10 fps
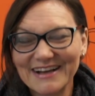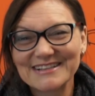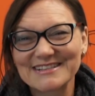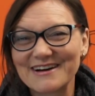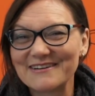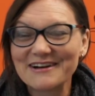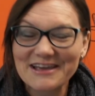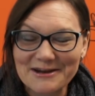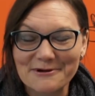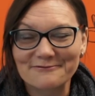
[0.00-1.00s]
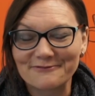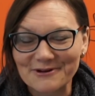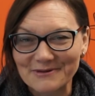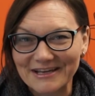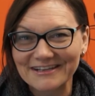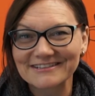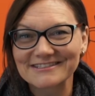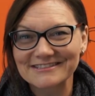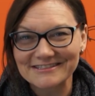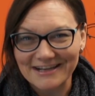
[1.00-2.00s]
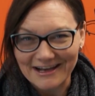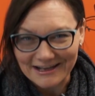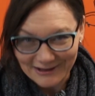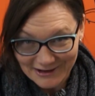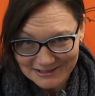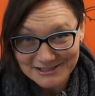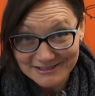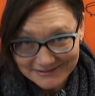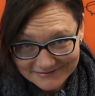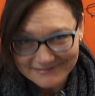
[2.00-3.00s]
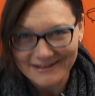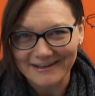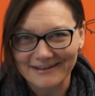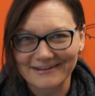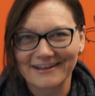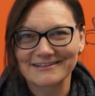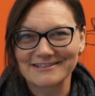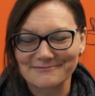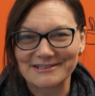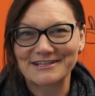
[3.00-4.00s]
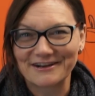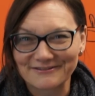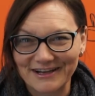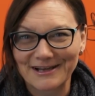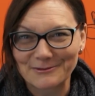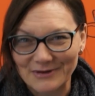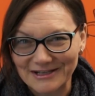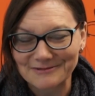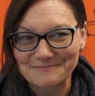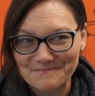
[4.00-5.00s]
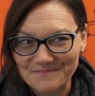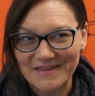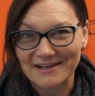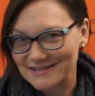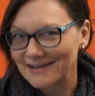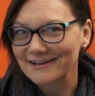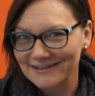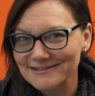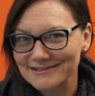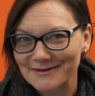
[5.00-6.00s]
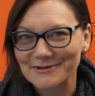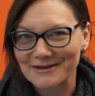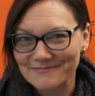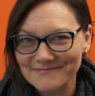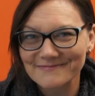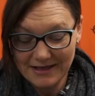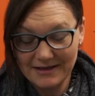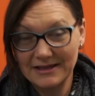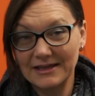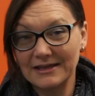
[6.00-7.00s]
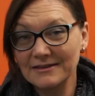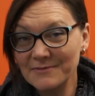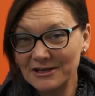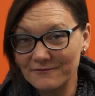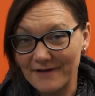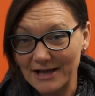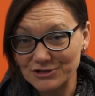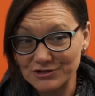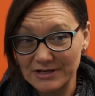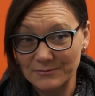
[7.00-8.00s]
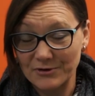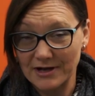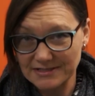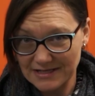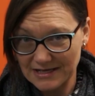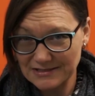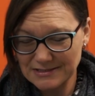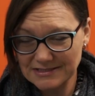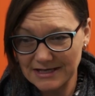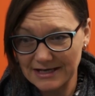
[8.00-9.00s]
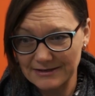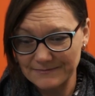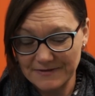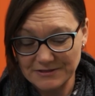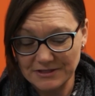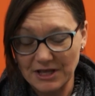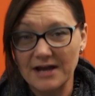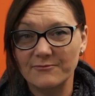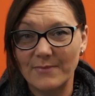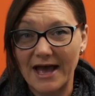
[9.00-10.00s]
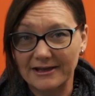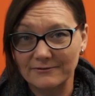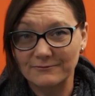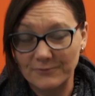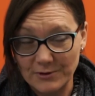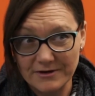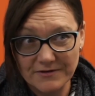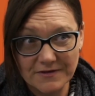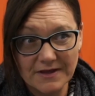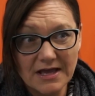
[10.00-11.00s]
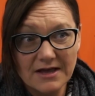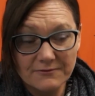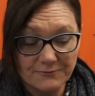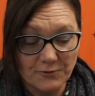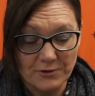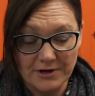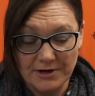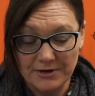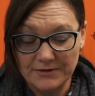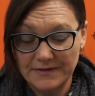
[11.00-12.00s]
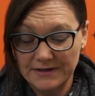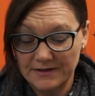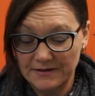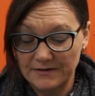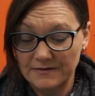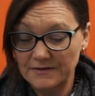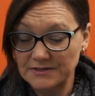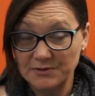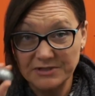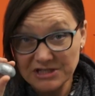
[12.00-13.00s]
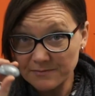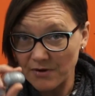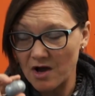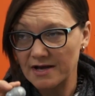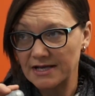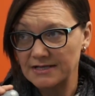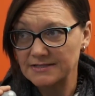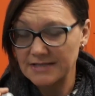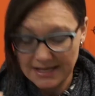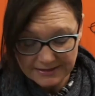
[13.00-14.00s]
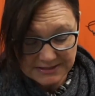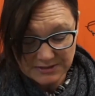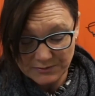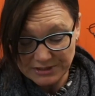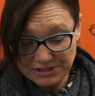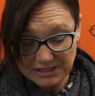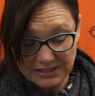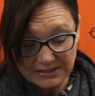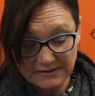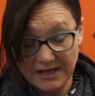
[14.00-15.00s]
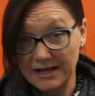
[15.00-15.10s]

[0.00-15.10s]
So in about 4 weeks, I launch, and that's a bit terrifying, but exciting at the same time. In the manufacturing process, there's a lot of back and forth. For the Squinchi bodies and the Squinchi